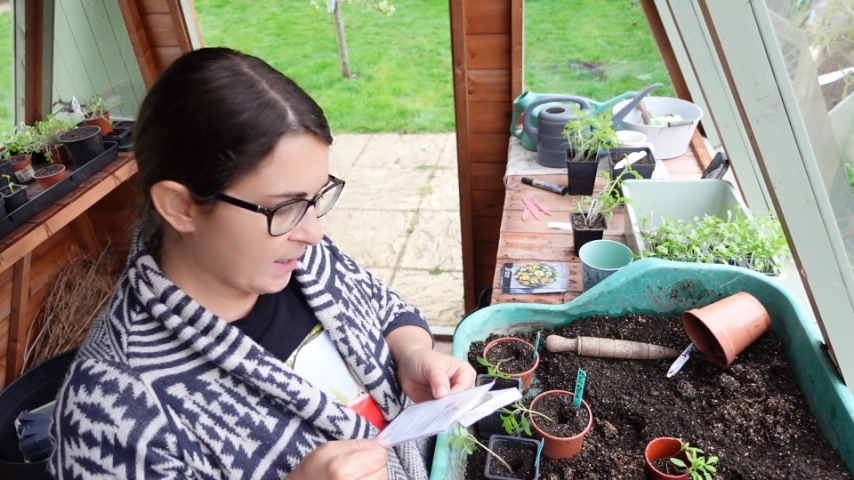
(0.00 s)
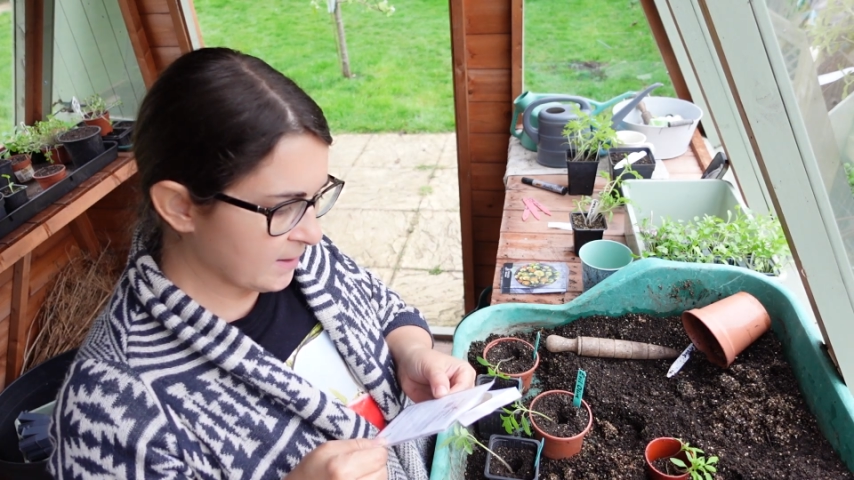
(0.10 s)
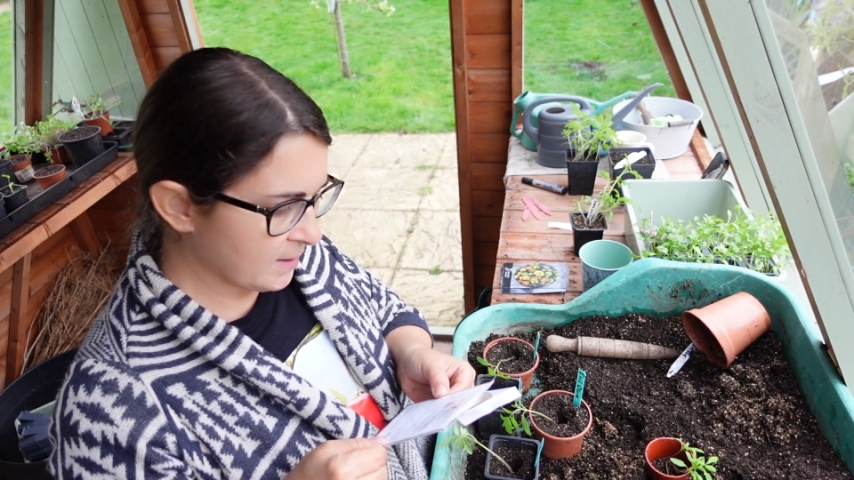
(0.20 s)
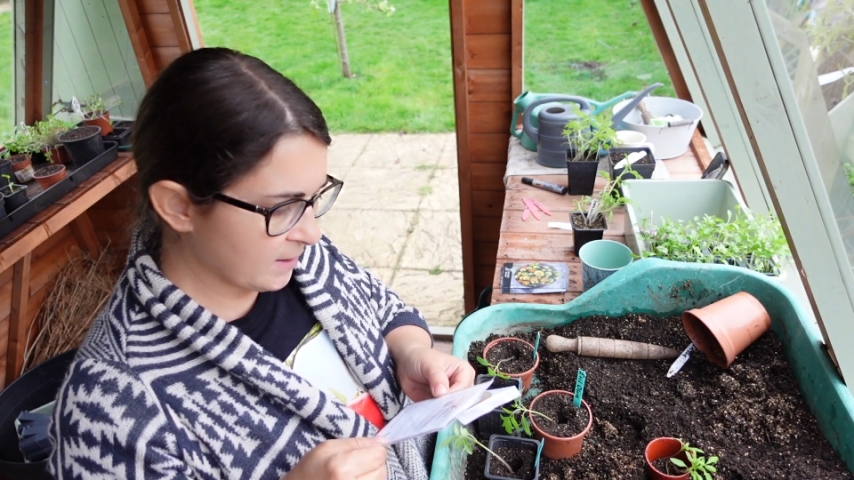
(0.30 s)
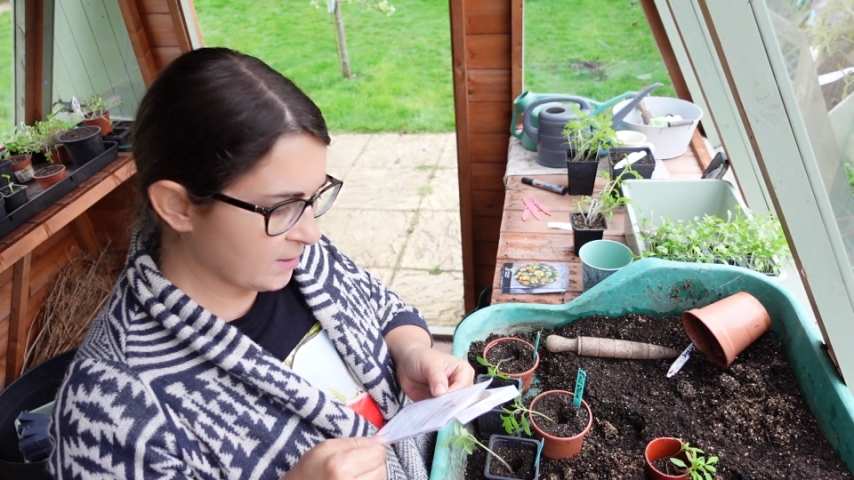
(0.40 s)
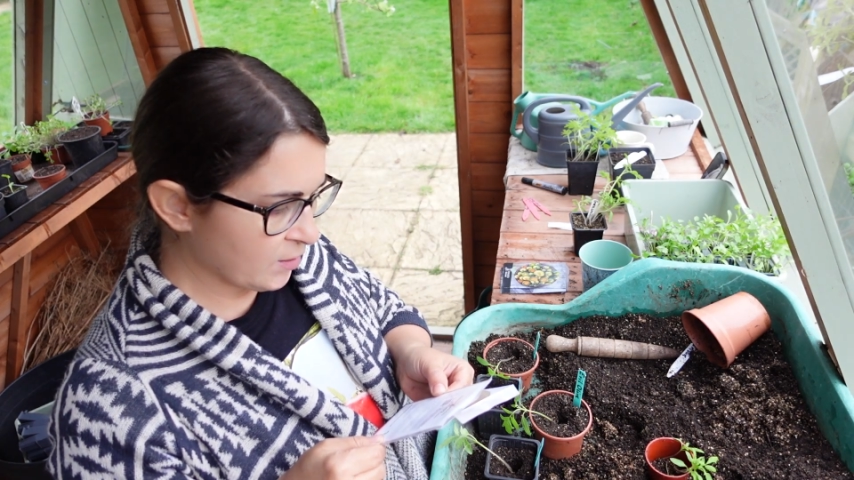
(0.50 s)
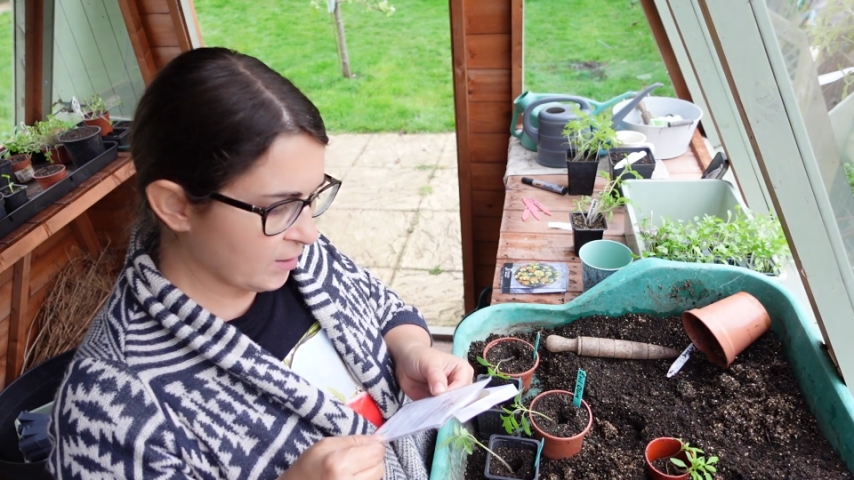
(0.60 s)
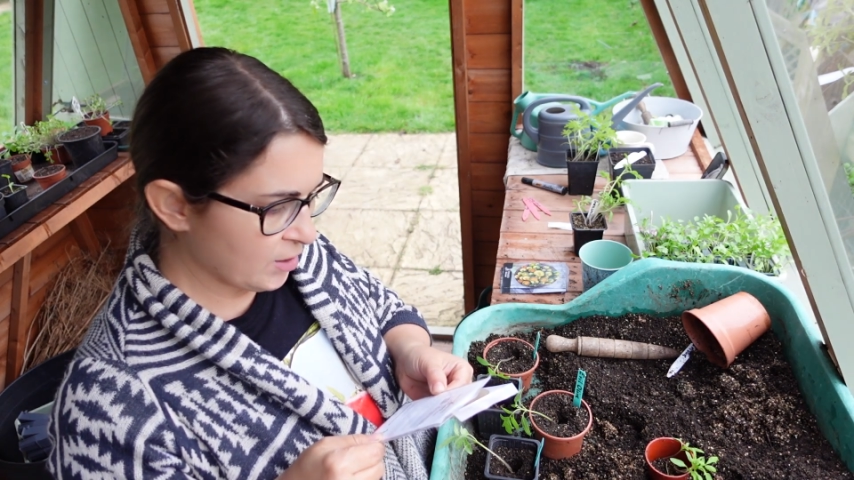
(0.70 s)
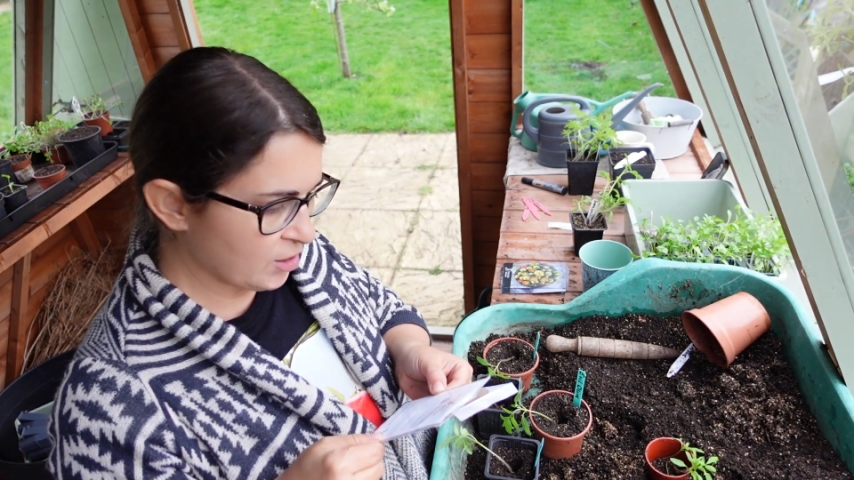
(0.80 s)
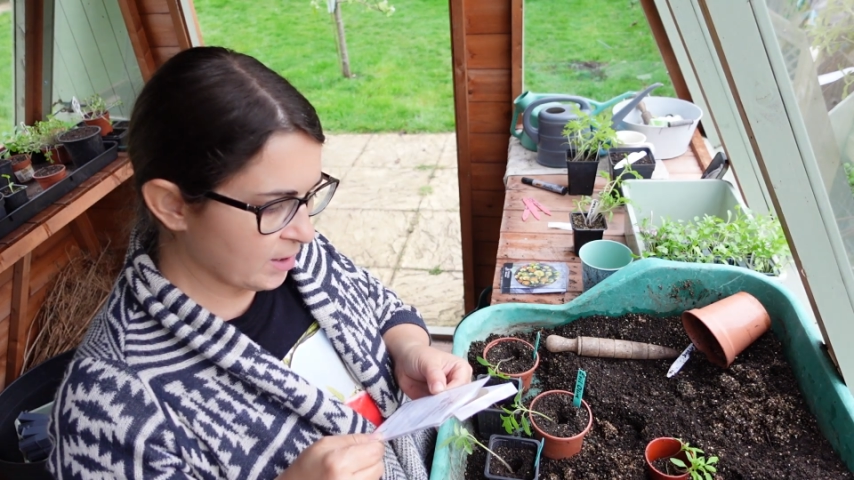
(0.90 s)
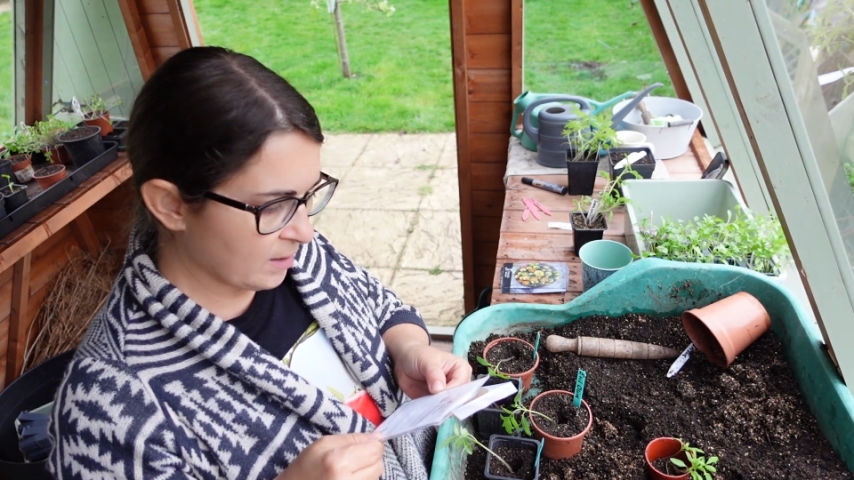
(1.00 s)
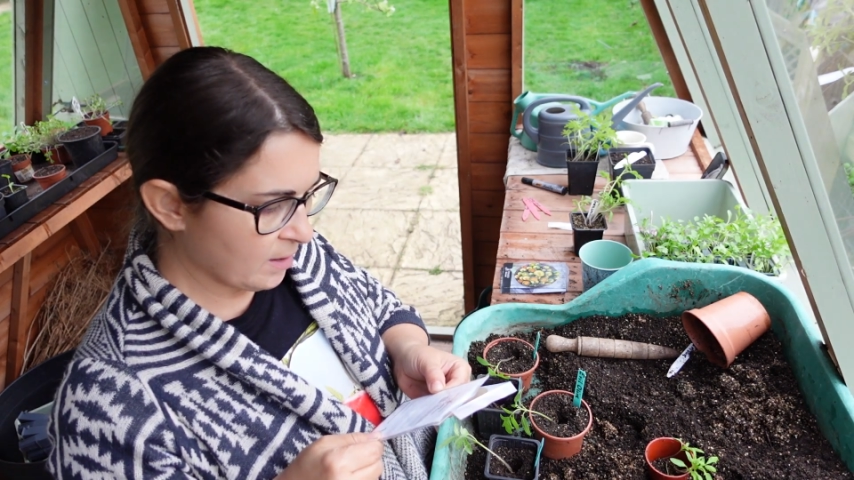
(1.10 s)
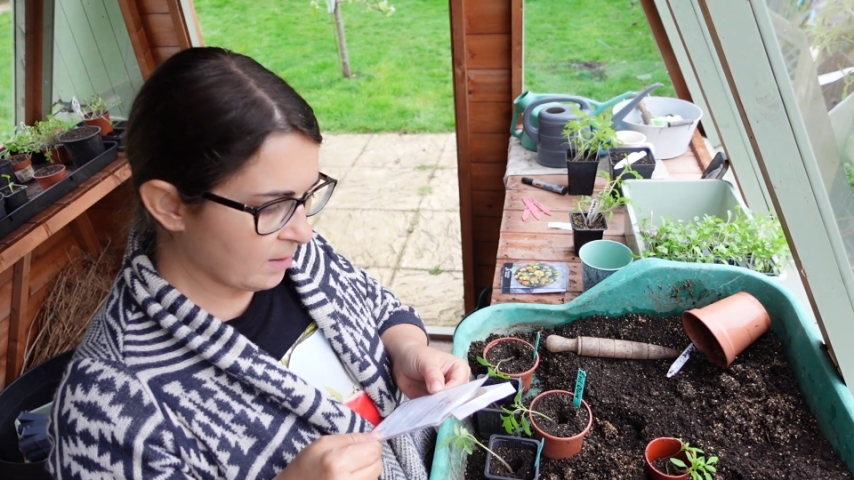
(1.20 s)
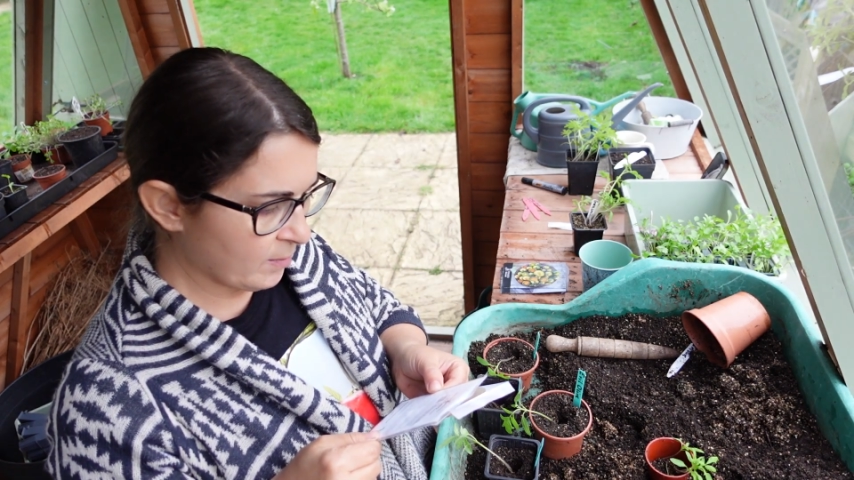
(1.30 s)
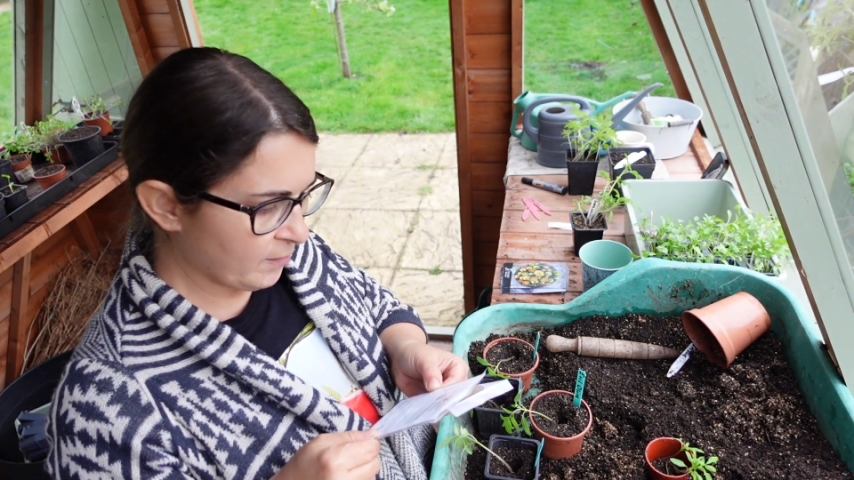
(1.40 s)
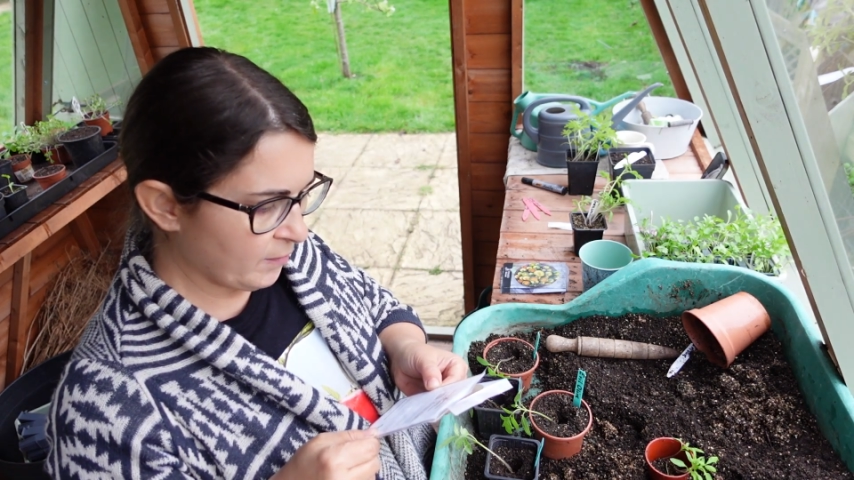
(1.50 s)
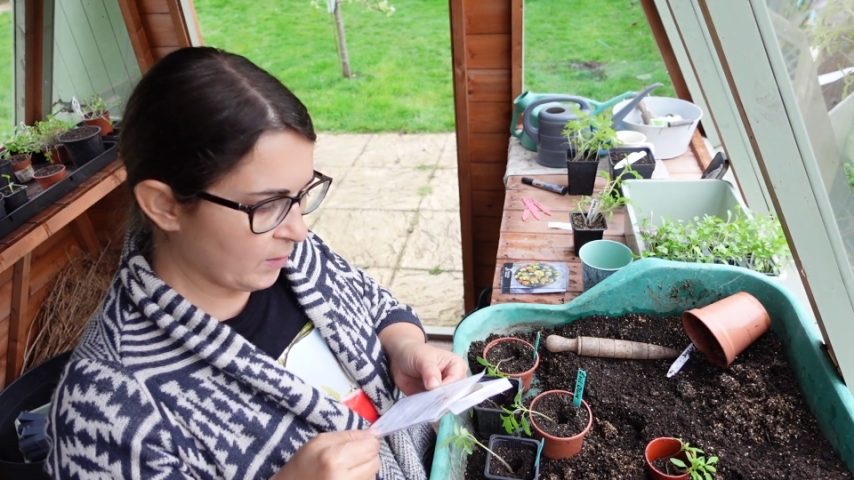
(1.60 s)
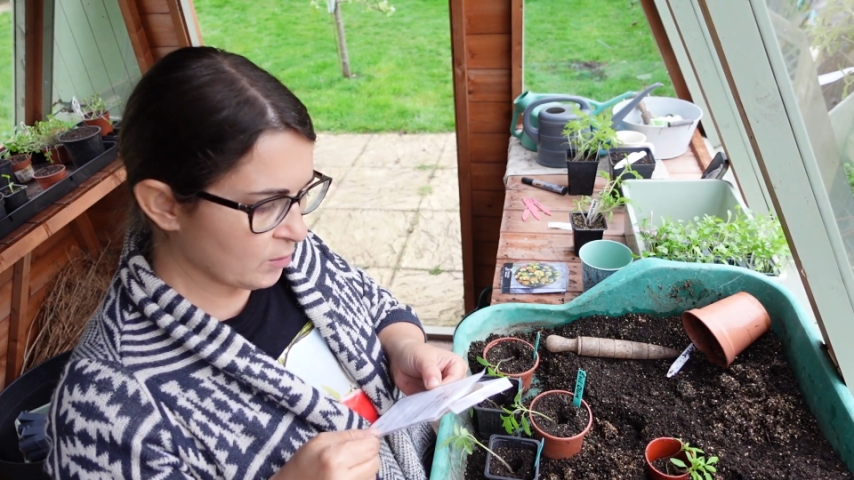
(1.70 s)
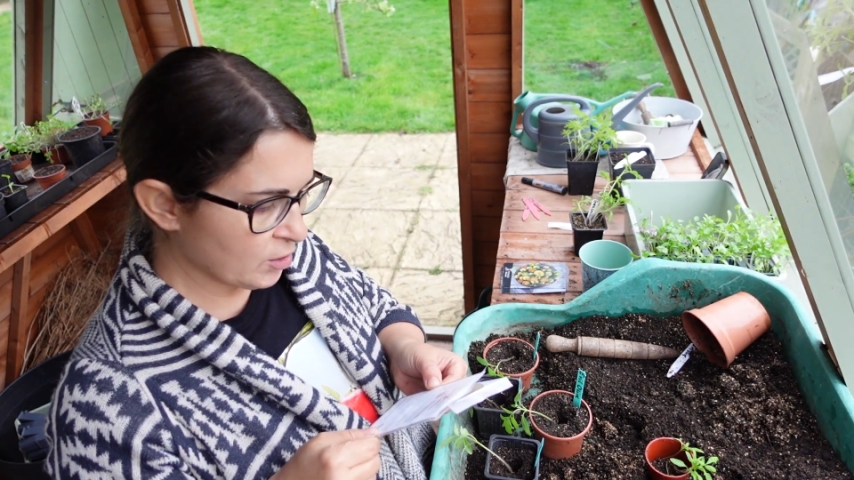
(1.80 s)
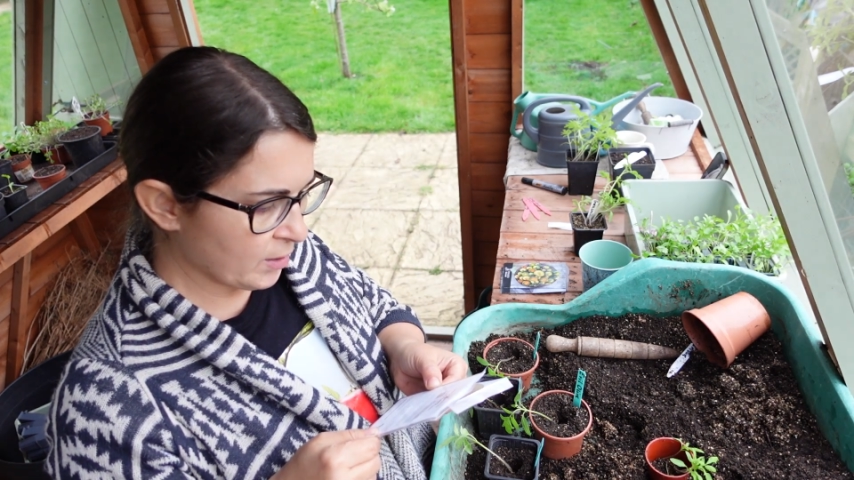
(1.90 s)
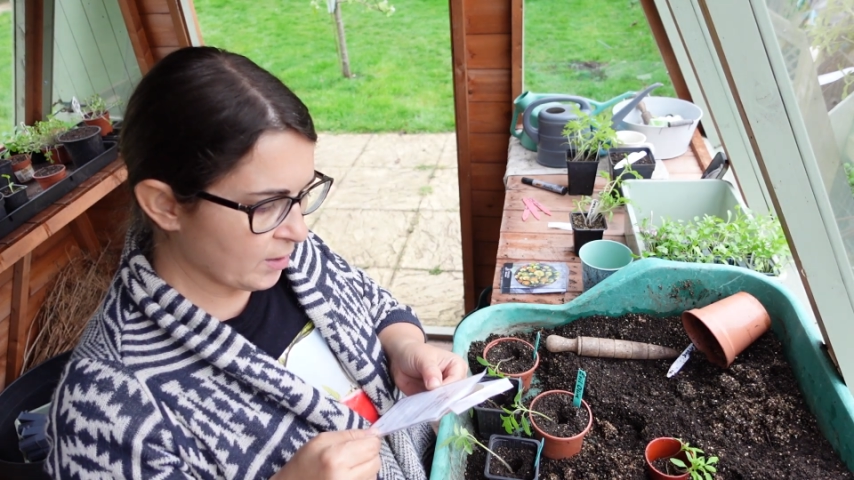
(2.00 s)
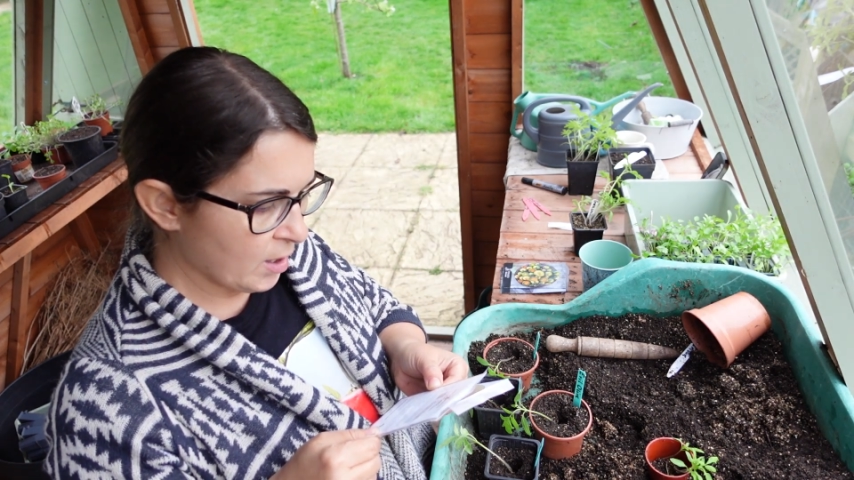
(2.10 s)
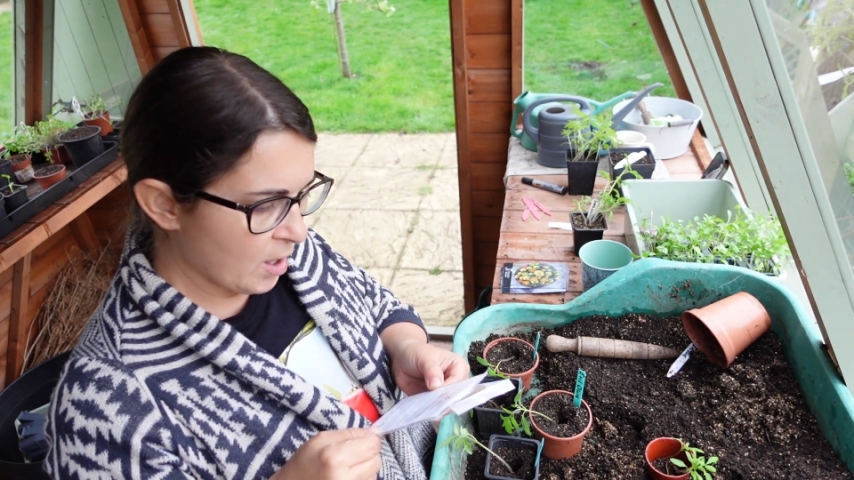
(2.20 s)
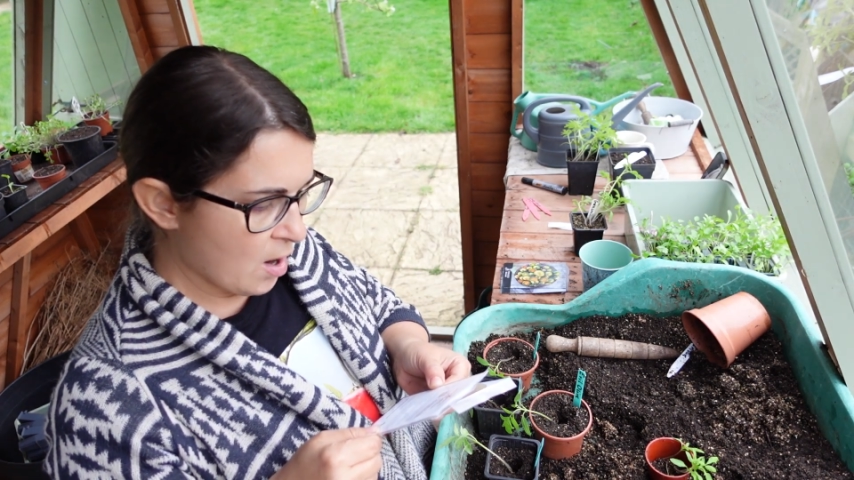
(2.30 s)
as astonishing profusion